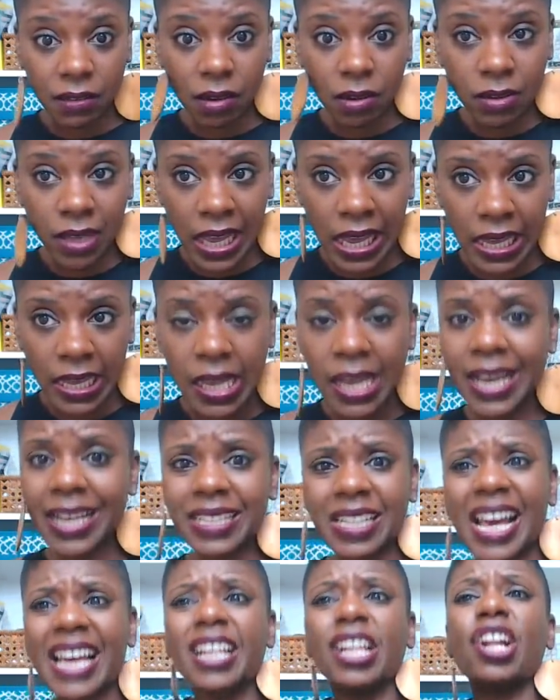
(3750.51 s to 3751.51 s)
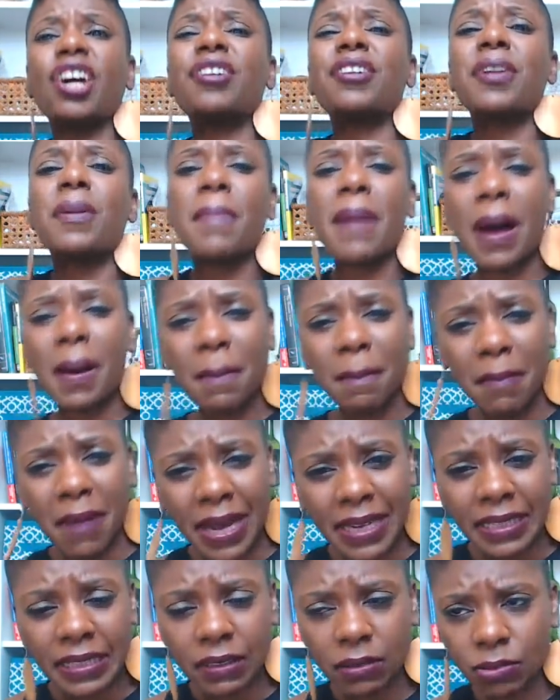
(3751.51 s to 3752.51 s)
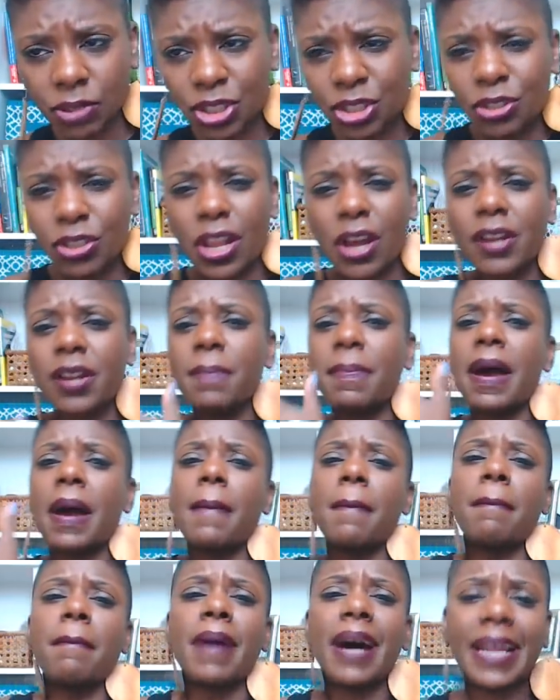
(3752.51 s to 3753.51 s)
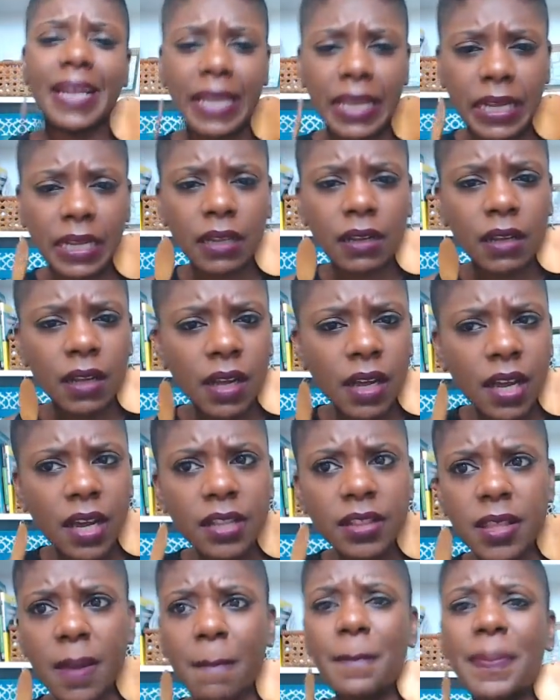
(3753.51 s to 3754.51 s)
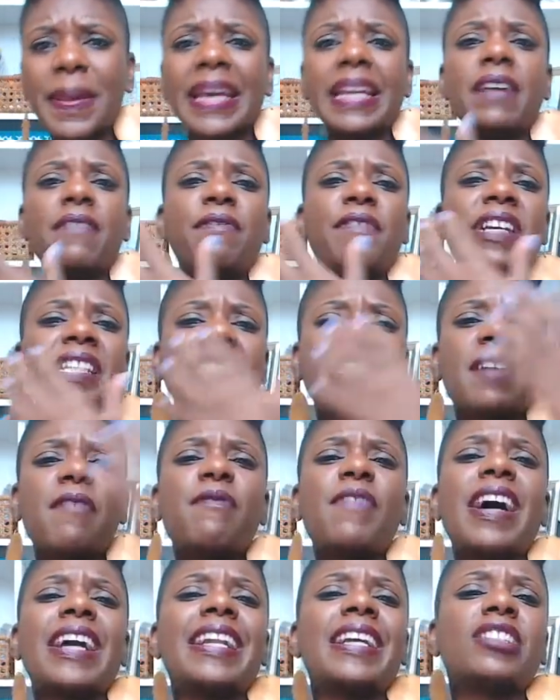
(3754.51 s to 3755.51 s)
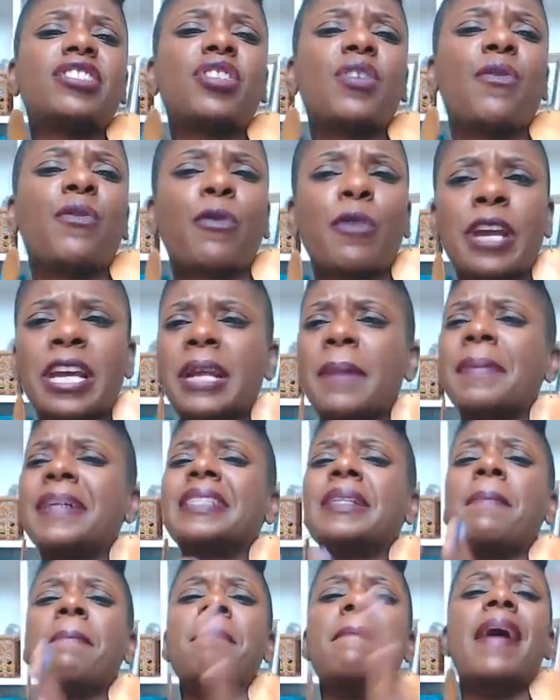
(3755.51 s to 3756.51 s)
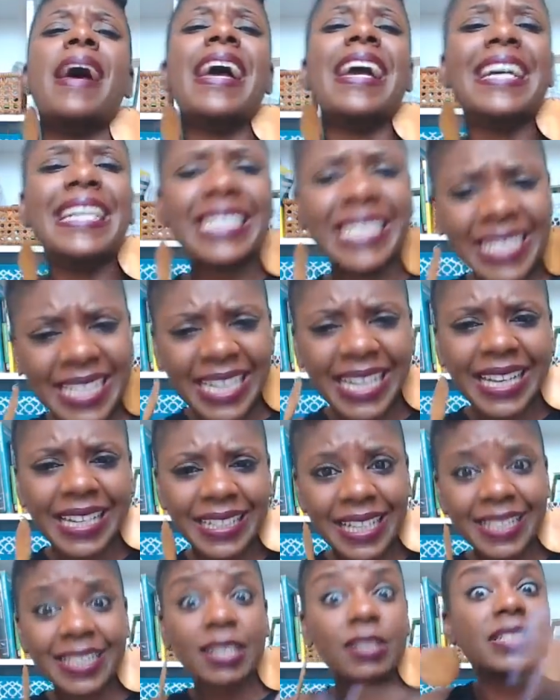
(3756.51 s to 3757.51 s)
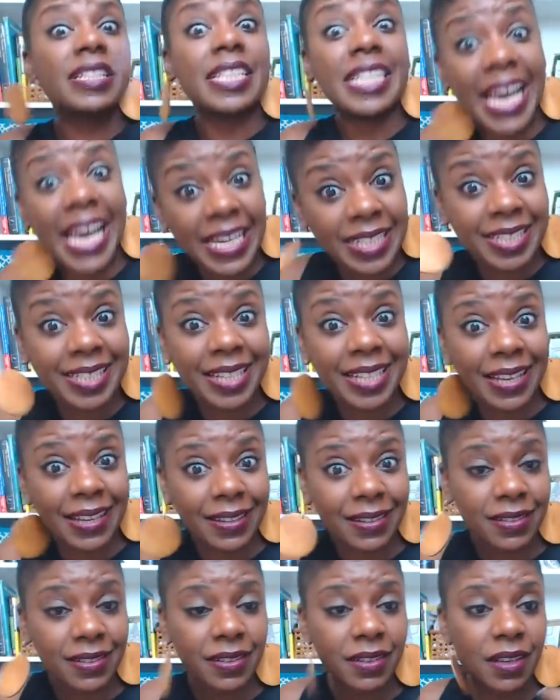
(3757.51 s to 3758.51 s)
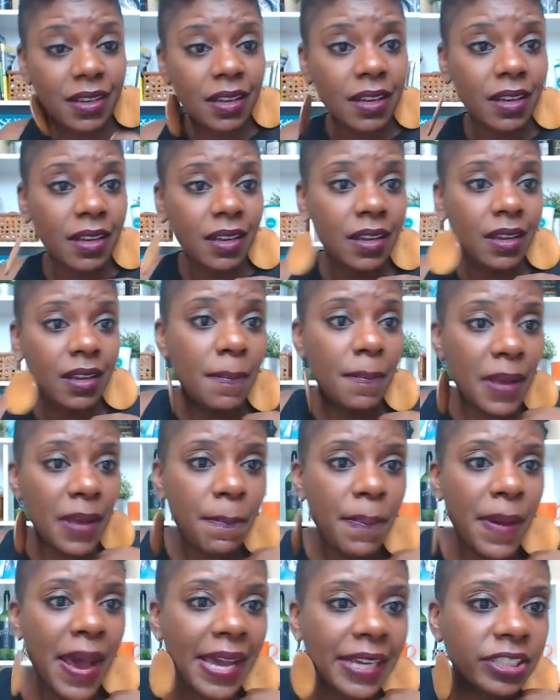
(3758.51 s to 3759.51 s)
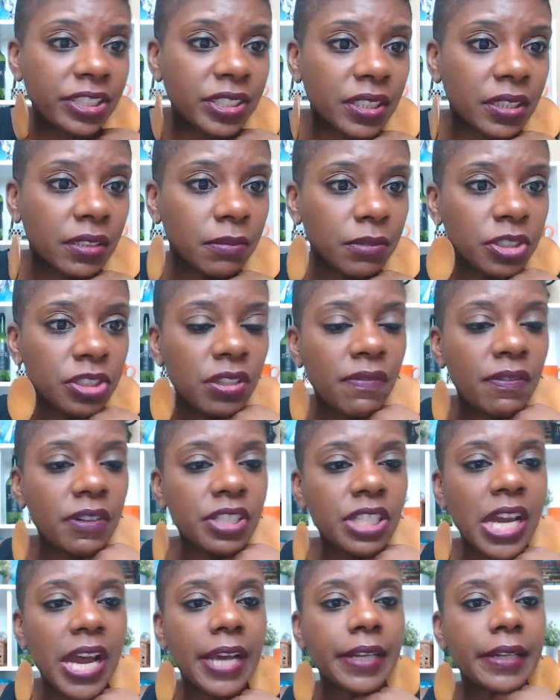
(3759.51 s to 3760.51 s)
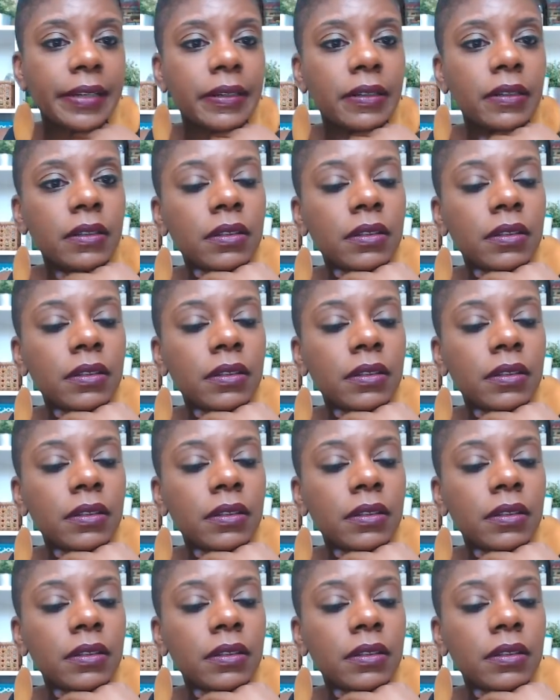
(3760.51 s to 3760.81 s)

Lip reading: Okay, it's like learning about money. When you learn about money, the benefit to financial freedom is amazing. That's what sex is. Be patient with your vagina.